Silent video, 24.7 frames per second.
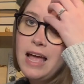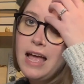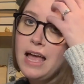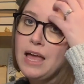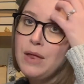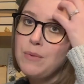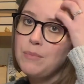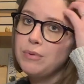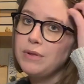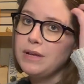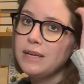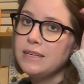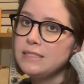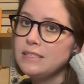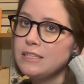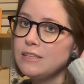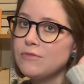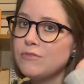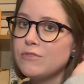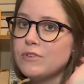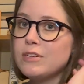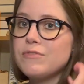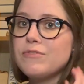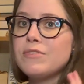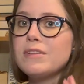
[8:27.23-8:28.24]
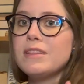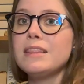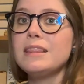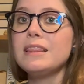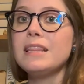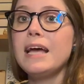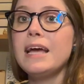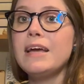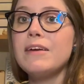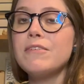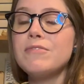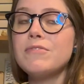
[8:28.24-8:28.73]
and planting for different
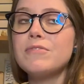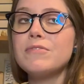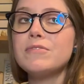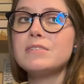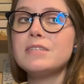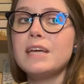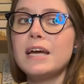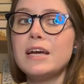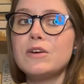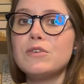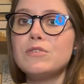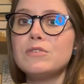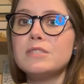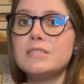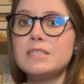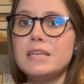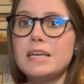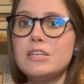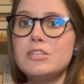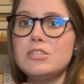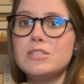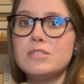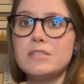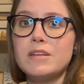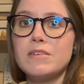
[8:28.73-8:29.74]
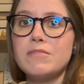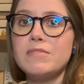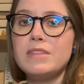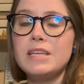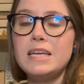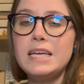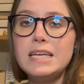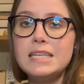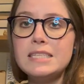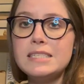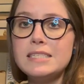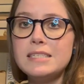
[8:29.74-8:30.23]
life cycle stages of the
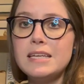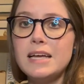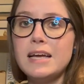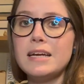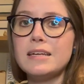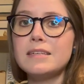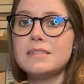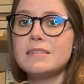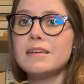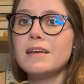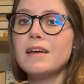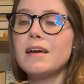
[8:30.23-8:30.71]
insect.